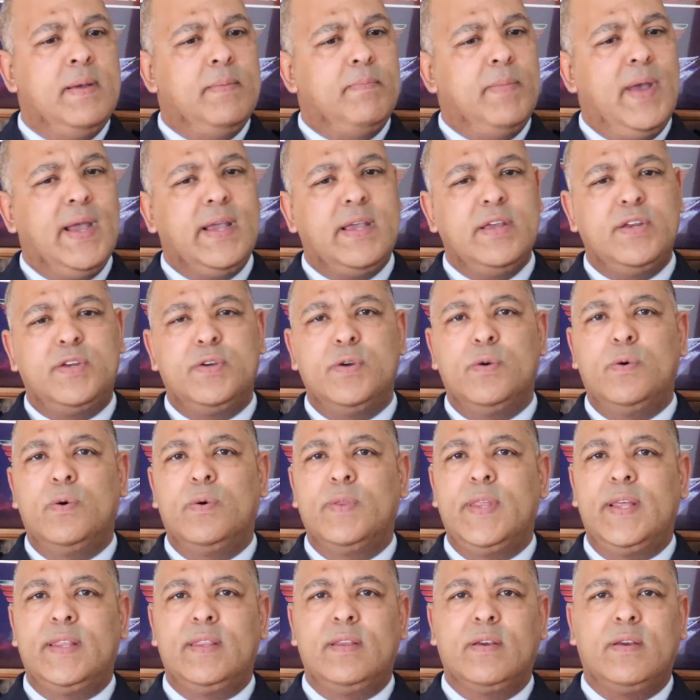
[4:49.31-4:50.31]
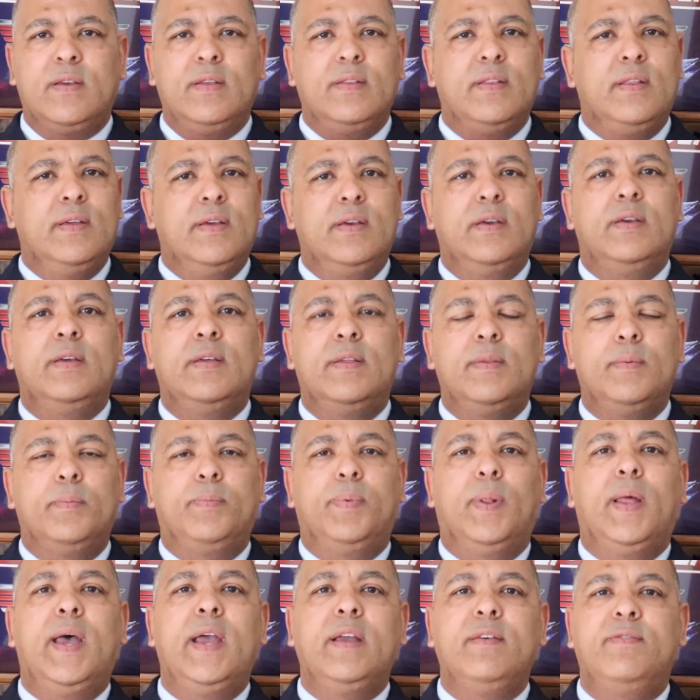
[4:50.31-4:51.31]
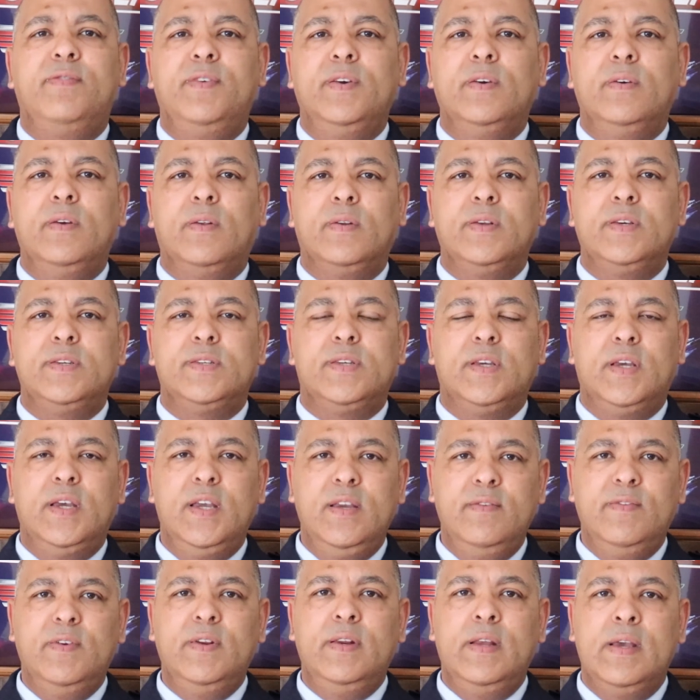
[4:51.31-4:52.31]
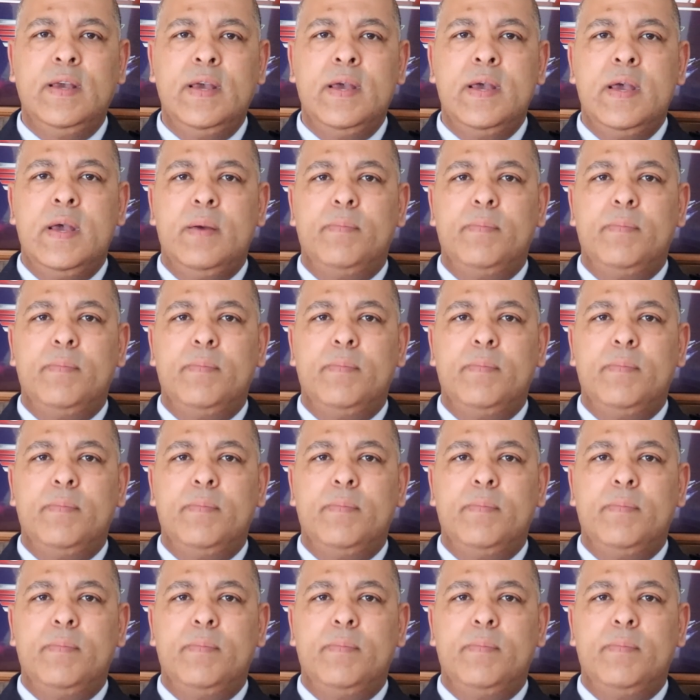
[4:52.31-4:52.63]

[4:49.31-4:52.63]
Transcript: making sure that the playing field is even,